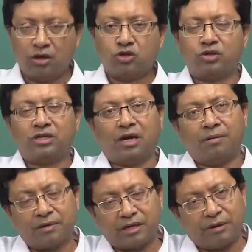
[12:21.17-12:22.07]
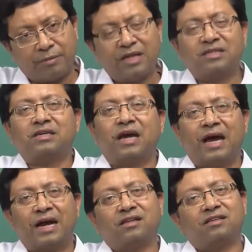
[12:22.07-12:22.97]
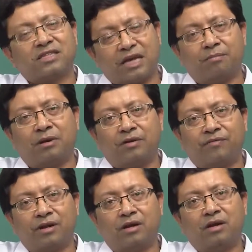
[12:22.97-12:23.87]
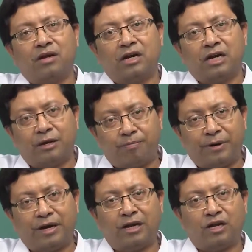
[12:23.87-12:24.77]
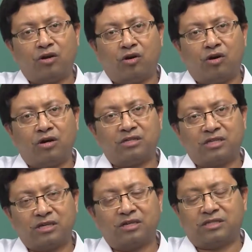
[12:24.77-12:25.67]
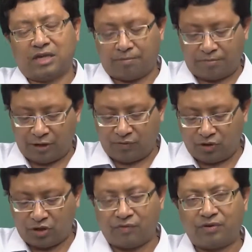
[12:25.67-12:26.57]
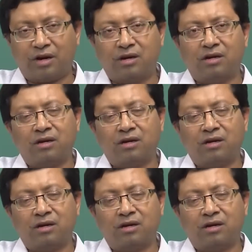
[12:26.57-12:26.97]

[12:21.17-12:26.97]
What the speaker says: So, it remains at the same level depending on single sampling which you have done